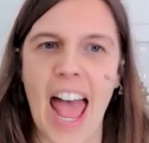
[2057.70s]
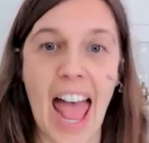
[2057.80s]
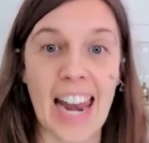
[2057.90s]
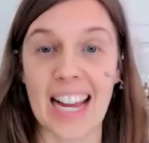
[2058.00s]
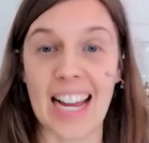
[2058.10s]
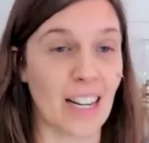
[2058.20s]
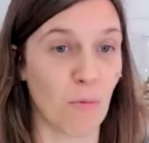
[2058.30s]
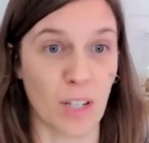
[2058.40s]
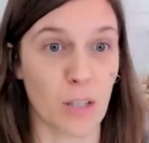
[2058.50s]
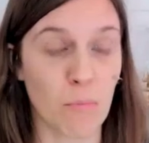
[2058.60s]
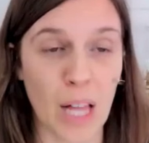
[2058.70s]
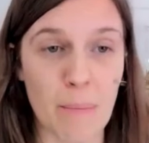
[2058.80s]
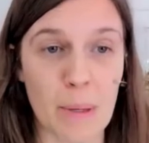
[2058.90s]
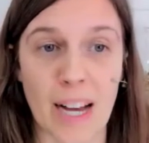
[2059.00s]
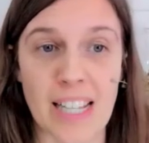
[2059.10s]
And I wasn't
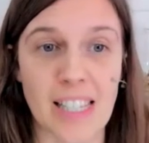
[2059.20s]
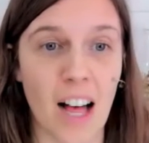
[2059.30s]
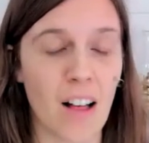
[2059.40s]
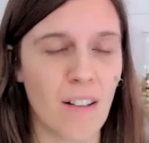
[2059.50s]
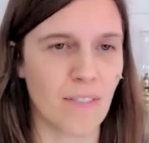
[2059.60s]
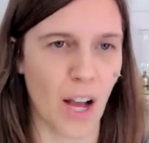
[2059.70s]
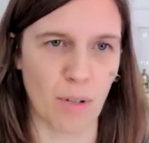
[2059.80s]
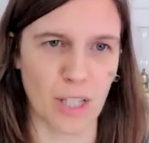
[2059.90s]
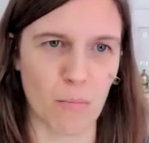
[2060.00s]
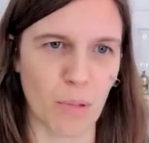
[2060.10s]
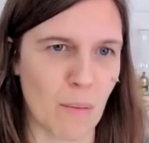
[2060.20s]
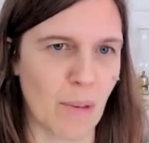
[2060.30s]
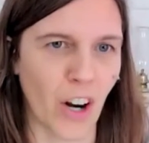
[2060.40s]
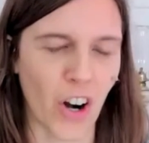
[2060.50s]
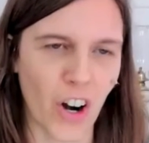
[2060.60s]
blaming myself, I wasn't
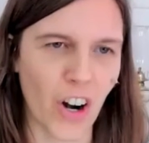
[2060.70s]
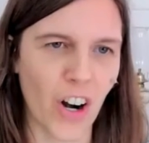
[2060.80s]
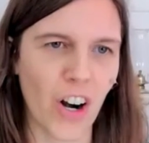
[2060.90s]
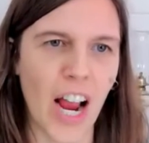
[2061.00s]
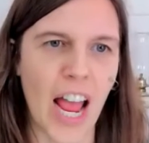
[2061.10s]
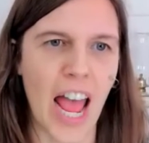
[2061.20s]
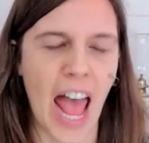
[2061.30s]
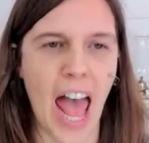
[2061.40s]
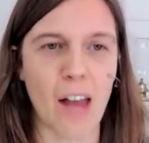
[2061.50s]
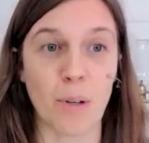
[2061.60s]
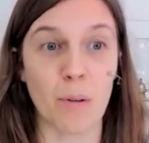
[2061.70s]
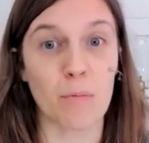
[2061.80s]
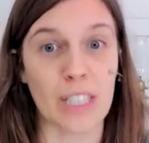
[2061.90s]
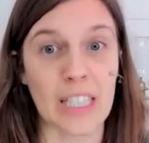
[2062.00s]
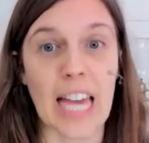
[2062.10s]
blaming her. And we were
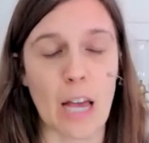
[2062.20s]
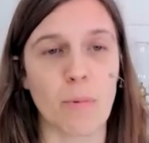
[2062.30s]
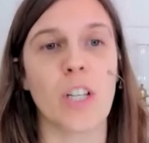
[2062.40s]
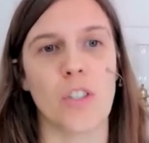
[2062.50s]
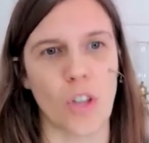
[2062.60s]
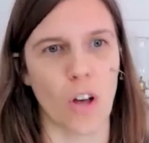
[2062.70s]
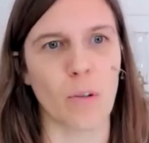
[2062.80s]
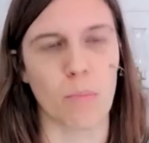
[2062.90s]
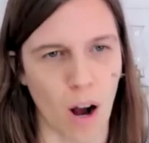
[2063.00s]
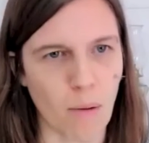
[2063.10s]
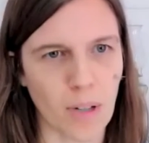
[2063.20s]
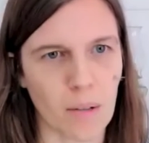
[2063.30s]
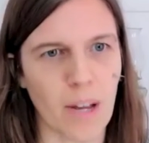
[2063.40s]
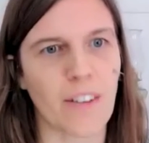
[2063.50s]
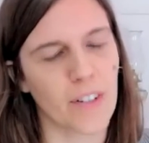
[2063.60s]
really able to solve a problem
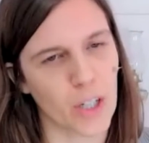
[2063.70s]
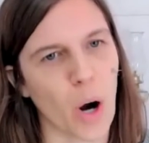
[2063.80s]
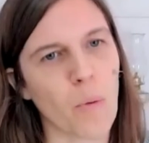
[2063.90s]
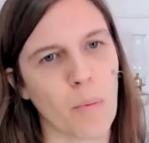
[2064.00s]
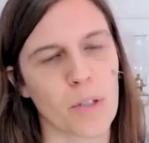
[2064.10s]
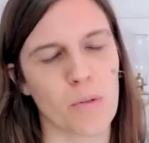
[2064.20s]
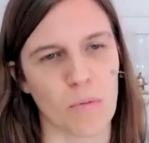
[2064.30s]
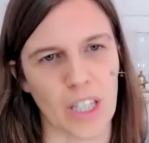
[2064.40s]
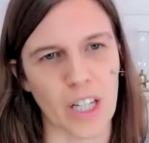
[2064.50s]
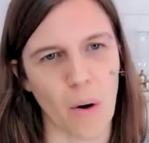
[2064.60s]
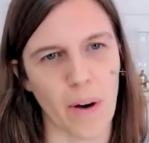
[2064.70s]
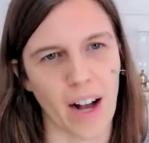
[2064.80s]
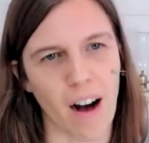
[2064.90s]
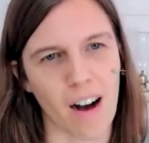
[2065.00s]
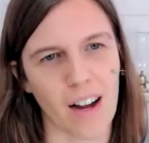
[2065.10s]
and figure out what was really going
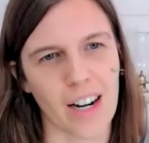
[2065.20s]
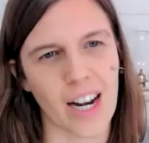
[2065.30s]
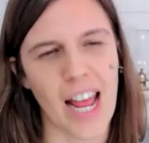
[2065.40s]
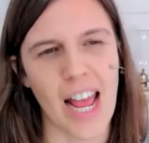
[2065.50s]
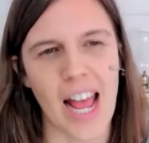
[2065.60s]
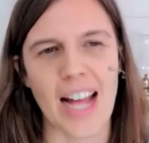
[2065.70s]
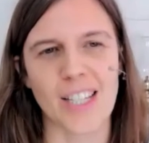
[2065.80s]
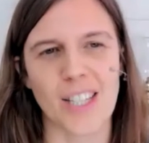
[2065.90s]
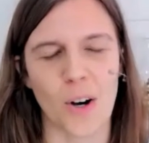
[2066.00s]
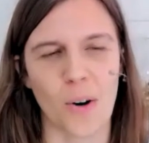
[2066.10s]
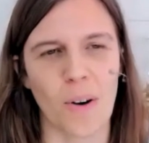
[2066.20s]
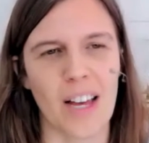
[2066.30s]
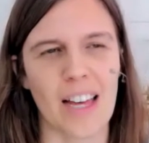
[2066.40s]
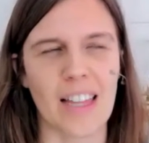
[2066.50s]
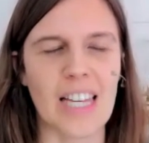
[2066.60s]
on. And so
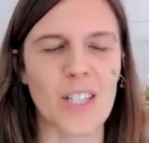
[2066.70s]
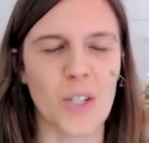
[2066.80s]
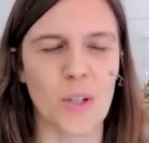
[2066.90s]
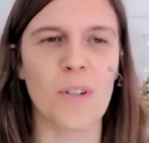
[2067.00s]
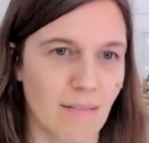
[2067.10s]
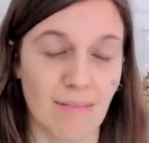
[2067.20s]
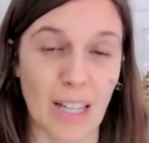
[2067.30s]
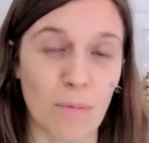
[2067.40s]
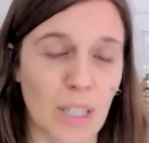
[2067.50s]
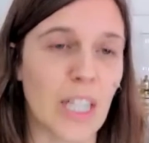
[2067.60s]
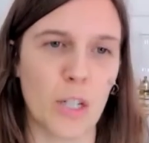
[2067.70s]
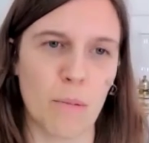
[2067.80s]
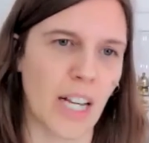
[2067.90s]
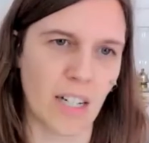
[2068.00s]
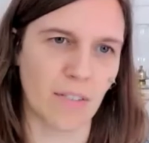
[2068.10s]
these tools, they really do
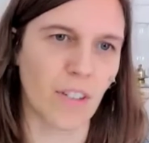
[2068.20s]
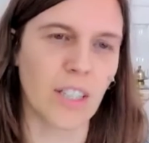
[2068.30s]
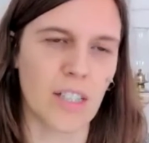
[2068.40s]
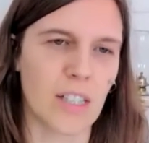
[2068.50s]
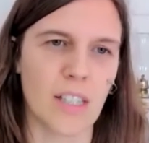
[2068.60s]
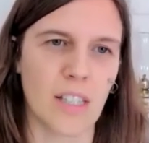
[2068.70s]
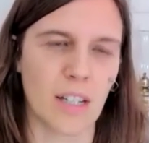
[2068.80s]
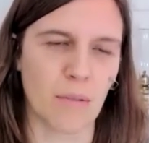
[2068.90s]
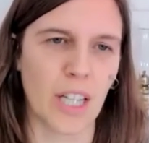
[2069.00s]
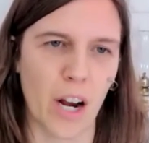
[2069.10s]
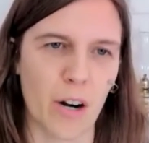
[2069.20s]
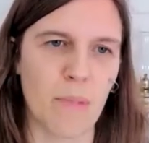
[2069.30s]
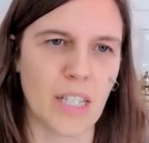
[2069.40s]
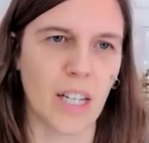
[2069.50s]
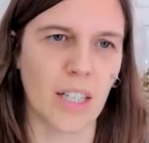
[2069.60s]
make a difference. They really are
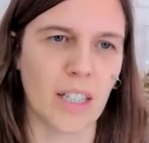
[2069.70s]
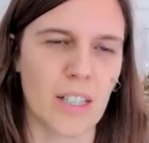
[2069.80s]
amazing.